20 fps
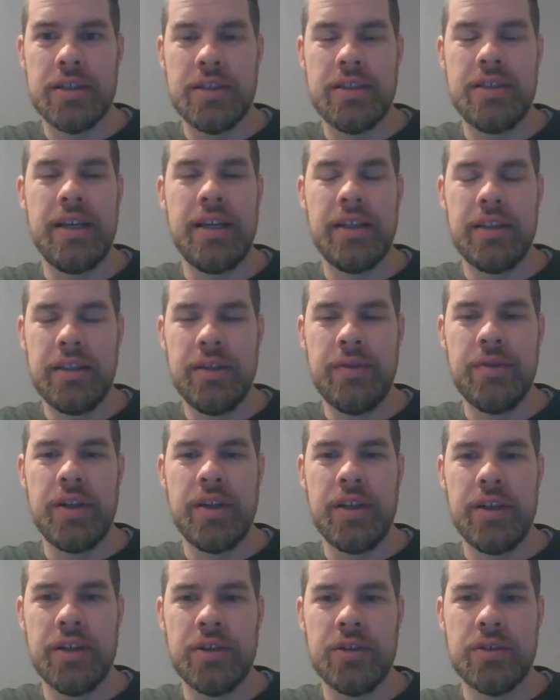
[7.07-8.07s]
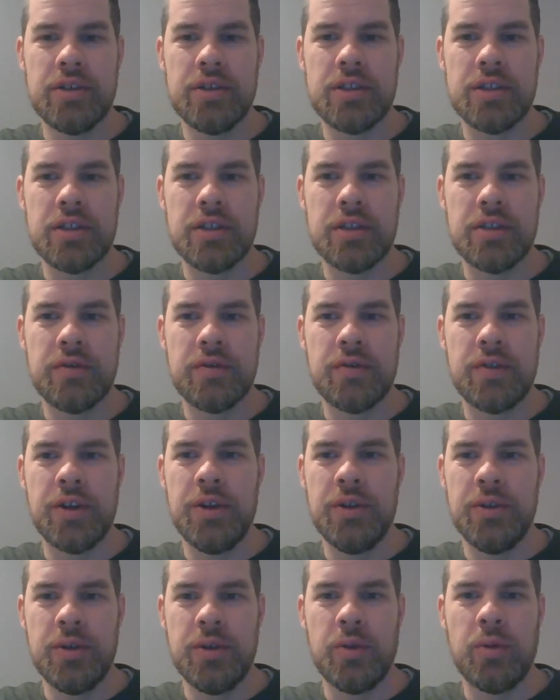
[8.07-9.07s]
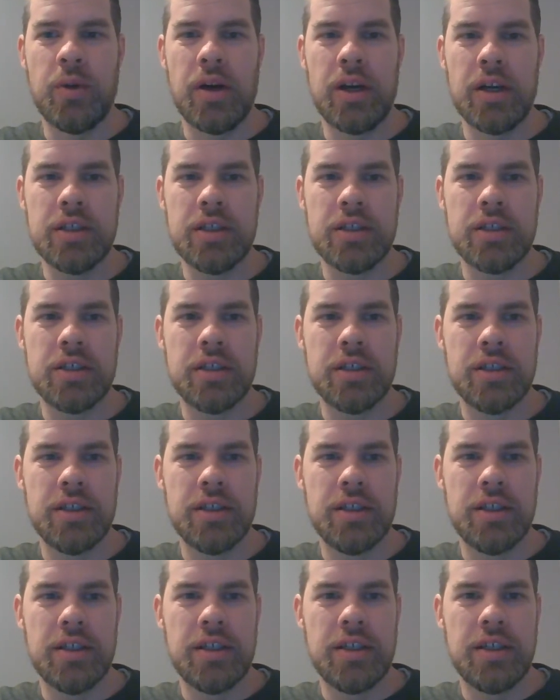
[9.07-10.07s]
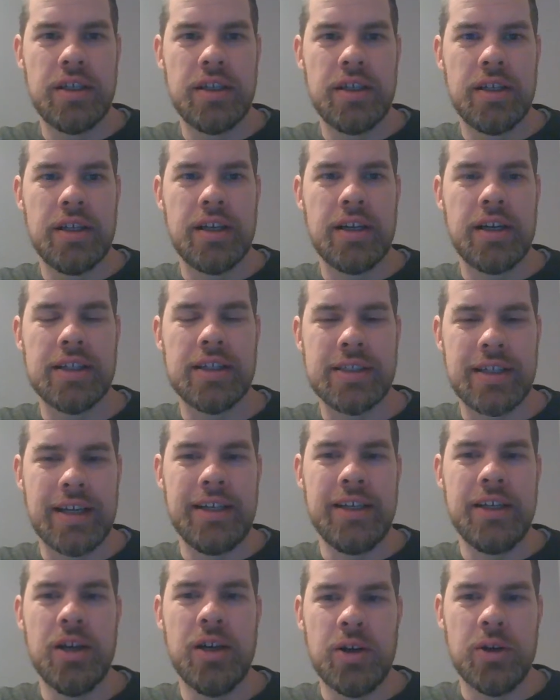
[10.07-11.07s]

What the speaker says: daily videos for you to watch because I know